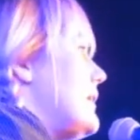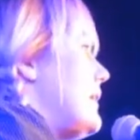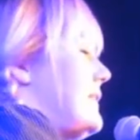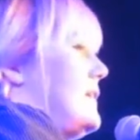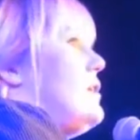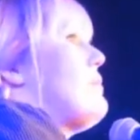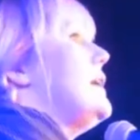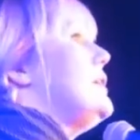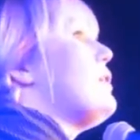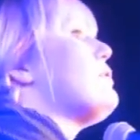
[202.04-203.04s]
And then I
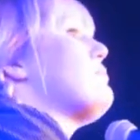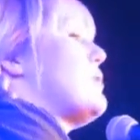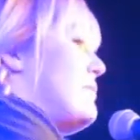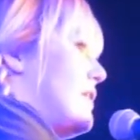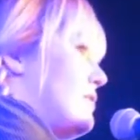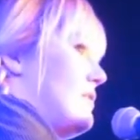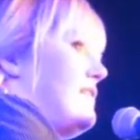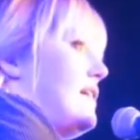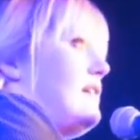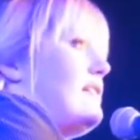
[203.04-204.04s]
quietly go through my ringtone
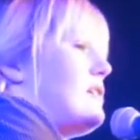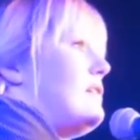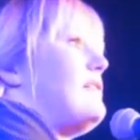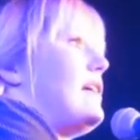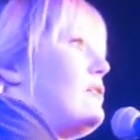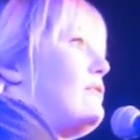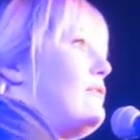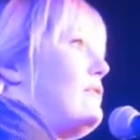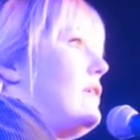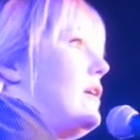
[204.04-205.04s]
settings and I set off
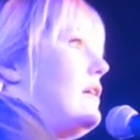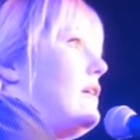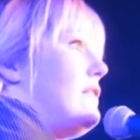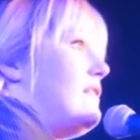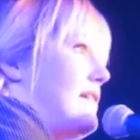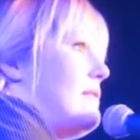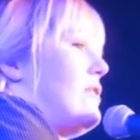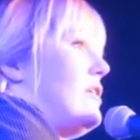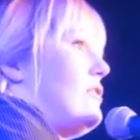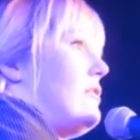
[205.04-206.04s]
the same
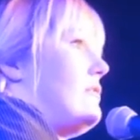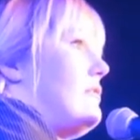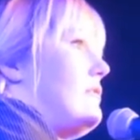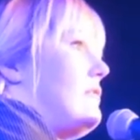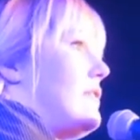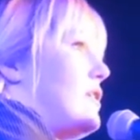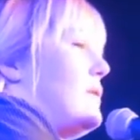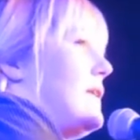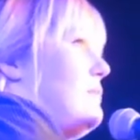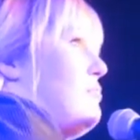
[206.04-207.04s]
ringtone. And I
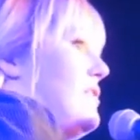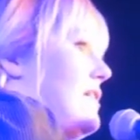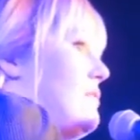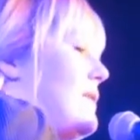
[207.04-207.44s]
quickly pretend to